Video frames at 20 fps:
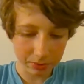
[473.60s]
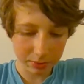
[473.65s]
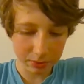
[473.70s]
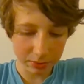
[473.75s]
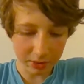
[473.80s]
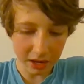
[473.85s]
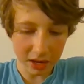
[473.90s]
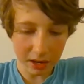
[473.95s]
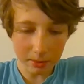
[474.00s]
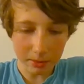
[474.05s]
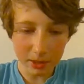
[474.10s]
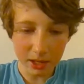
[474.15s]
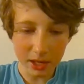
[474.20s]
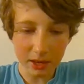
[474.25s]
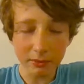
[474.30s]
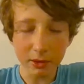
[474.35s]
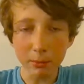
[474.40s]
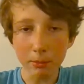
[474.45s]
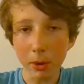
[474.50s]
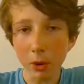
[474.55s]
they need to be
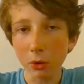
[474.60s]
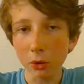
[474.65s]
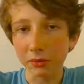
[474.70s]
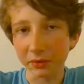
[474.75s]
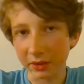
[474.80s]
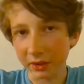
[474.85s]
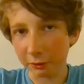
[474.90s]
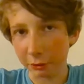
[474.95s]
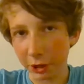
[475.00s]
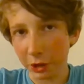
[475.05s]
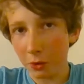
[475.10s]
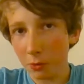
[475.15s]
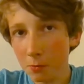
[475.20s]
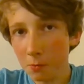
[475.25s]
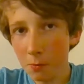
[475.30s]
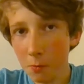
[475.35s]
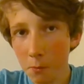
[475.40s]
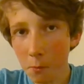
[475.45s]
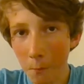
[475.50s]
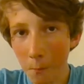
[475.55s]
given a bowl of cereal
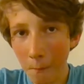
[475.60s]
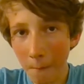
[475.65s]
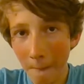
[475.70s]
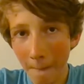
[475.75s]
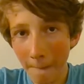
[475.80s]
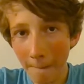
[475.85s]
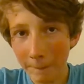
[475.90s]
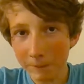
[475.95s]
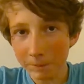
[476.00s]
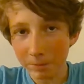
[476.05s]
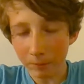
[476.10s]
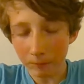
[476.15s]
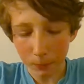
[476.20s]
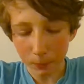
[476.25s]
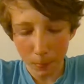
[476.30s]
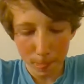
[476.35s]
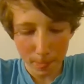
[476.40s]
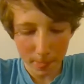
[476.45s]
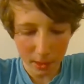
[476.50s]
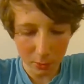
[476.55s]

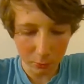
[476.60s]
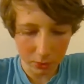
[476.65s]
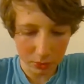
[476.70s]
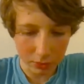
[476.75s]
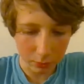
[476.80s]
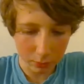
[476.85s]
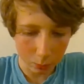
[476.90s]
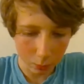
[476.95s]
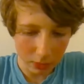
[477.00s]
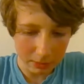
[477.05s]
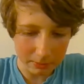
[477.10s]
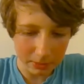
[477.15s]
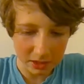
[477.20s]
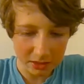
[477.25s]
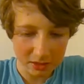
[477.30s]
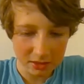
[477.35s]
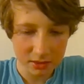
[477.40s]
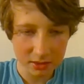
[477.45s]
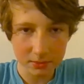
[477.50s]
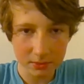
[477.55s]
with
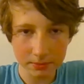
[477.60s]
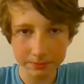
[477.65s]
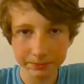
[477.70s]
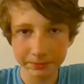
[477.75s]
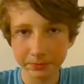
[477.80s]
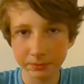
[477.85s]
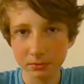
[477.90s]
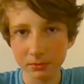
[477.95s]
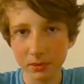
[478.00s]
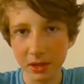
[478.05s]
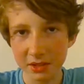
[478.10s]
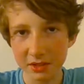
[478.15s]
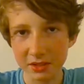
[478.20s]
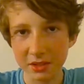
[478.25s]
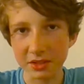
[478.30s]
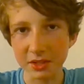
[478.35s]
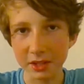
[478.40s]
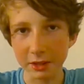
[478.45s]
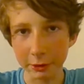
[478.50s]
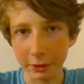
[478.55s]
Weetbix as a
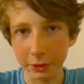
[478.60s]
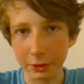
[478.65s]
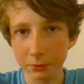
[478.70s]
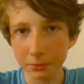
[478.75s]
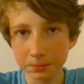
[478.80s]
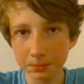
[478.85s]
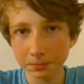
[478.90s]
cereal,